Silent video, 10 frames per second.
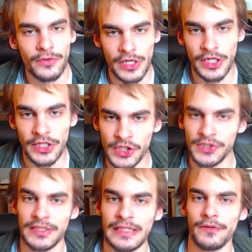and it
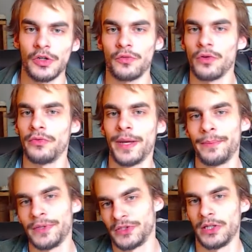doesn't even grow that
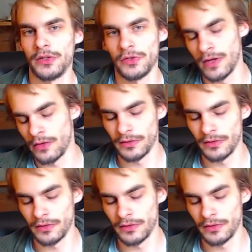much out of the ground.